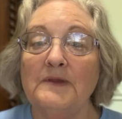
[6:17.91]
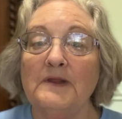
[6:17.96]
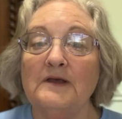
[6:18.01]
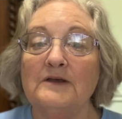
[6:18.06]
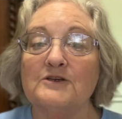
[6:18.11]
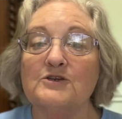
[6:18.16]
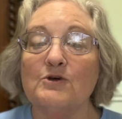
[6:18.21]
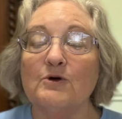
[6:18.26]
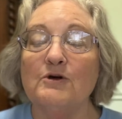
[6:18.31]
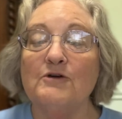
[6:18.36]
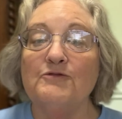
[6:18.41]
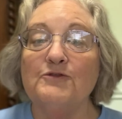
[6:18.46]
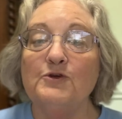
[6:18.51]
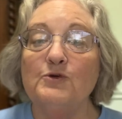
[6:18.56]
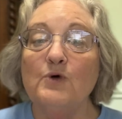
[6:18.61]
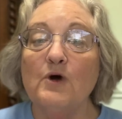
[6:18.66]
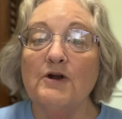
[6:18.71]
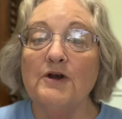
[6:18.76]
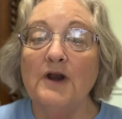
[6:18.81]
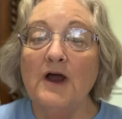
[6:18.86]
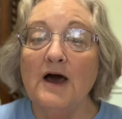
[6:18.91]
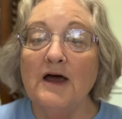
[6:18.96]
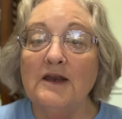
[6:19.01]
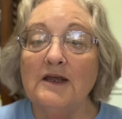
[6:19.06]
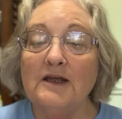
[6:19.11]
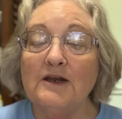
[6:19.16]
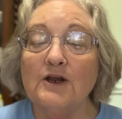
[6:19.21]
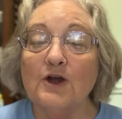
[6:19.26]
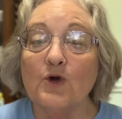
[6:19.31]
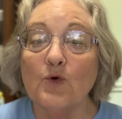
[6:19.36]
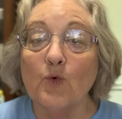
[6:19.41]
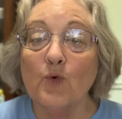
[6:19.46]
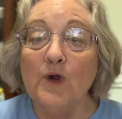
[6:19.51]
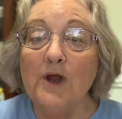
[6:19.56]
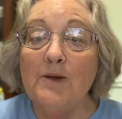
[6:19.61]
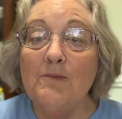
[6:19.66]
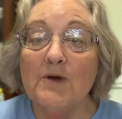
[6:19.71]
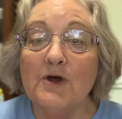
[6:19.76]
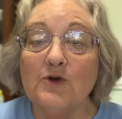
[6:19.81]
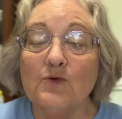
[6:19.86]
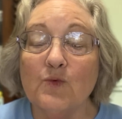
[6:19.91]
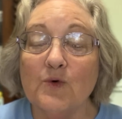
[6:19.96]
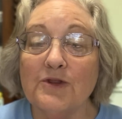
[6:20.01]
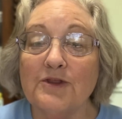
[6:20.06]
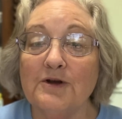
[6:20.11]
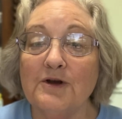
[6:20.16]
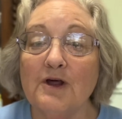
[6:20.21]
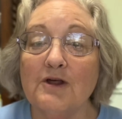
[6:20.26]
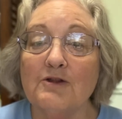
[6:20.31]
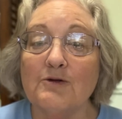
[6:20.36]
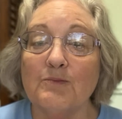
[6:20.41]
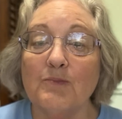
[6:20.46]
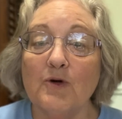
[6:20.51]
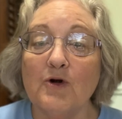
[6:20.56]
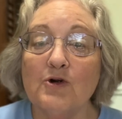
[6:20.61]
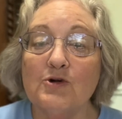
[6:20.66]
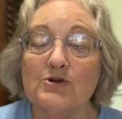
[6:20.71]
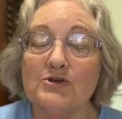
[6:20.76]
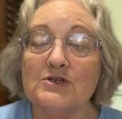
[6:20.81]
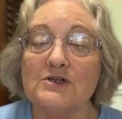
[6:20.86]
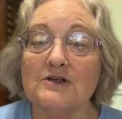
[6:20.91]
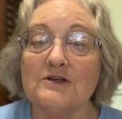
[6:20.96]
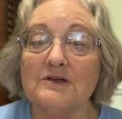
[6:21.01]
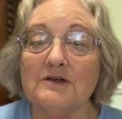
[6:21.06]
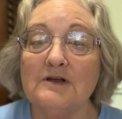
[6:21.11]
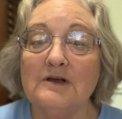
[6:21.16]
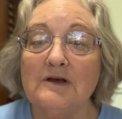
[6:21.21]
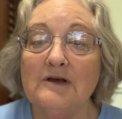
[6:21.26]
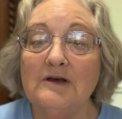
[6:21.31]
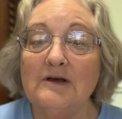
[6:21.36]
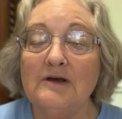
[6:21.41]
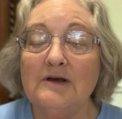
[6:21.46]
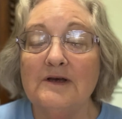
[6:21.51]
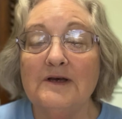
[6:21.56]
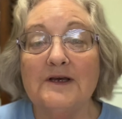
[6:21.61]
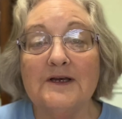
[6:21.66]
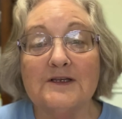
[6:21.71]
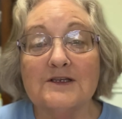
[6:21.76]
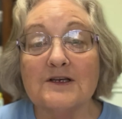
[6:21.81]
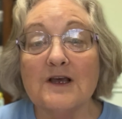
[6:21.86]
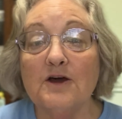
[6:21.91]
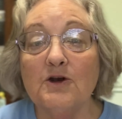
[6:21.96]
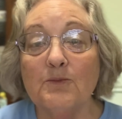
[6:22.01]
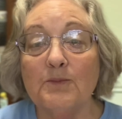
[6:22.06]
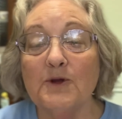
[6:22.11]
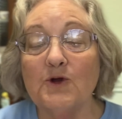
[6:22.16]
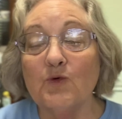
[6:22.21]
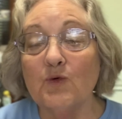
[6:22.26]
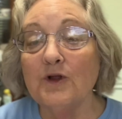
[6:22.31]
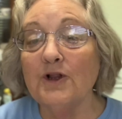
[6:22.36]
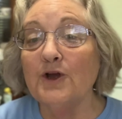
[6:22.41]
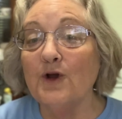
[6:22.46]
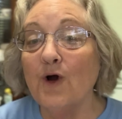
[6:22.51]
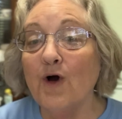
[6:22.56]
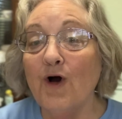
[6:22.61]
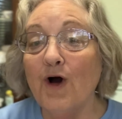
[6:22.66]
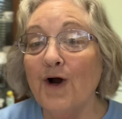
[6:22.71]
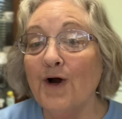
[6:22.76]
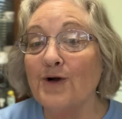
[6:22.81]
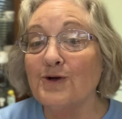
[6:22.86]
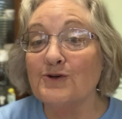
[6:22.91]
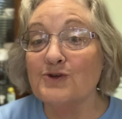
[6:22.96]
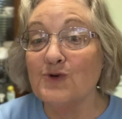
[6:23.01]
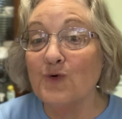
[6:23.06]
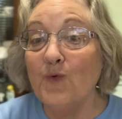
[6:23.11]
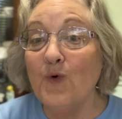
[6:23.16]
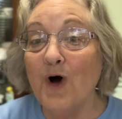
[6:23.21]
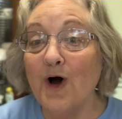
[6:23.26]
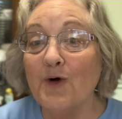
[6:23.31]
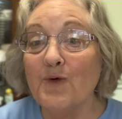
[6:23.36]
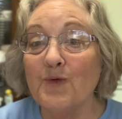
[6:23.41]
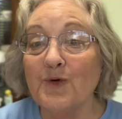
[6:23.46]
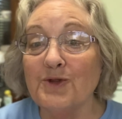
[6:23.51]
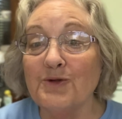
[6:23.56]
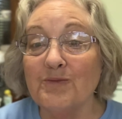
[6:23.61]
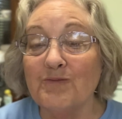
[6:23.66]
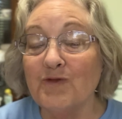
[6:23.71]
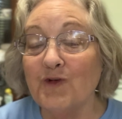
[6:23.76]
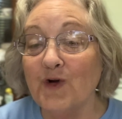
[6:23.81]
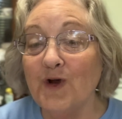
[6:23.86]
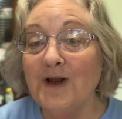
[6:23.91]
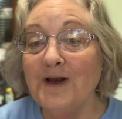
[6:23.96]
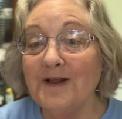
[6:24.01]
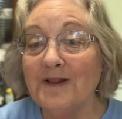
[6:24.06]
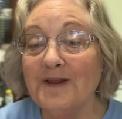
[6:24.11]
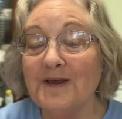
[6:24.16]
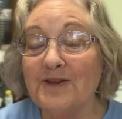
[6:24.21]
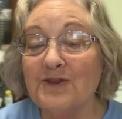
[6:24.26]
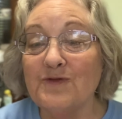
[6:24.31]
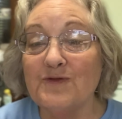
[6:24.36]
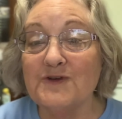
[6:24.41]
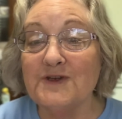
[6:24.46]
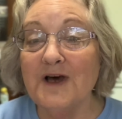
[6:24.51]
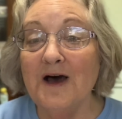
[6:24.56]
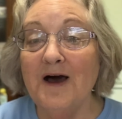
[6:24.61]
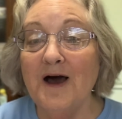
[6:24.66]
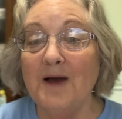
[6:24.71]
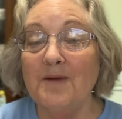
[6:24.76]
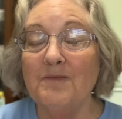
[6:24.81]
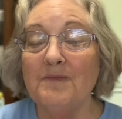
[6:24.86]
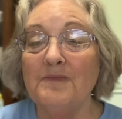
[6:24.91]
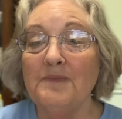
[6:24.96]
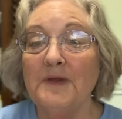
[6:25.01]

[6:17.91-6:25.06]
So if you are not in agreement with another person, it's going to be really hard to walk with them for any length of time.